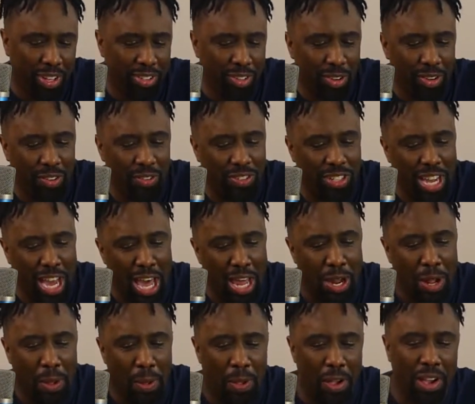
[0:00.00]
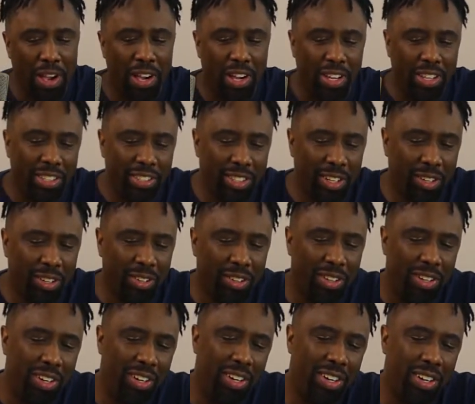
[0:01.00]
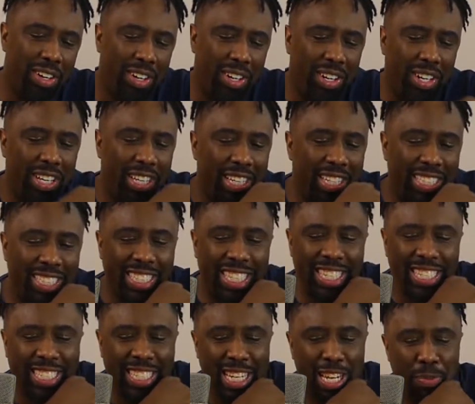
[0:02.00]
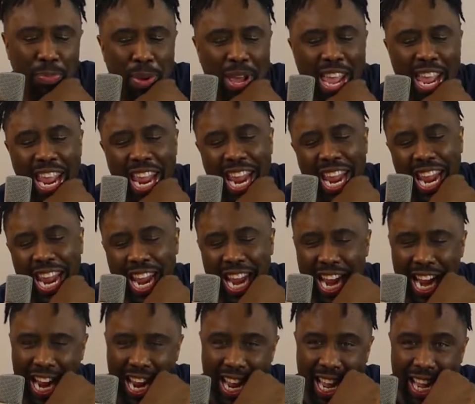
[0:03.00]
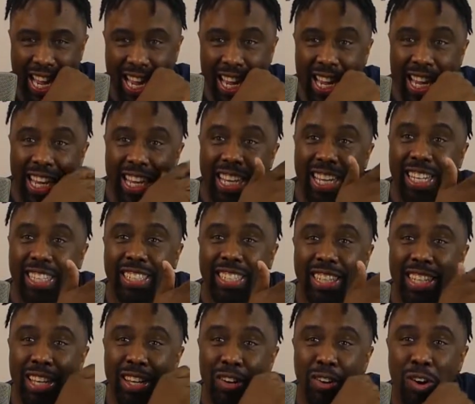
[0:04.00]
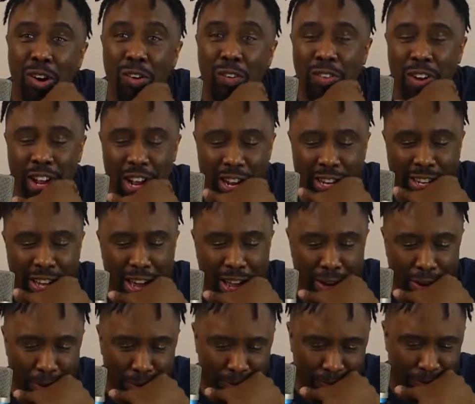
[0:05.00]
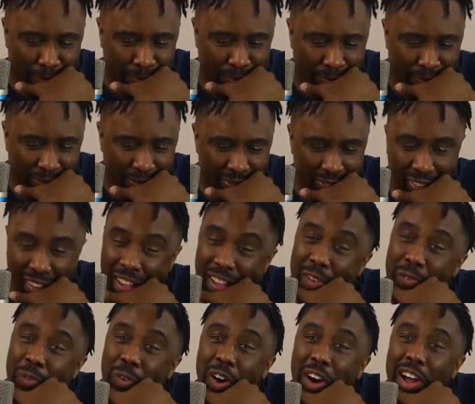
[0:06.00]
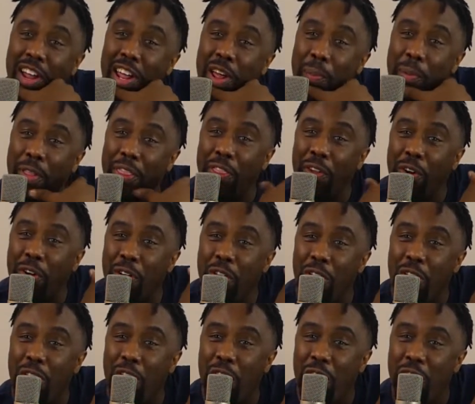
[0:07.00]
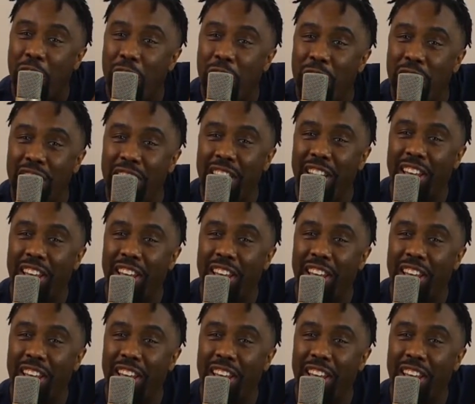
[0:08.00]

to China. So Xi Jinping is the leader over there in China. He won him a third